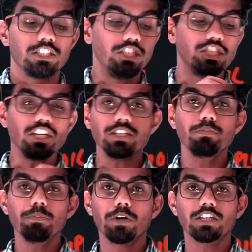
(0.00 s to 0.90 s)
Just
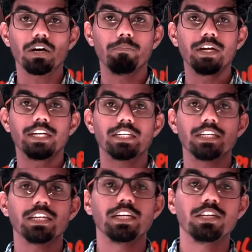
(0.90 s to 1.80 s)
before
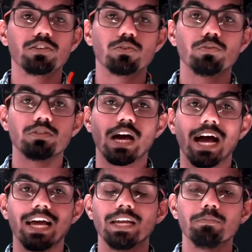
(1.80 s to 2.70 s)
terminating into the
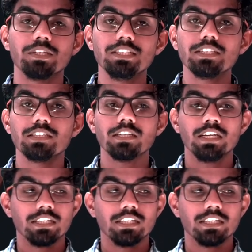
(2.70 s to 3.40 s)
hilum region,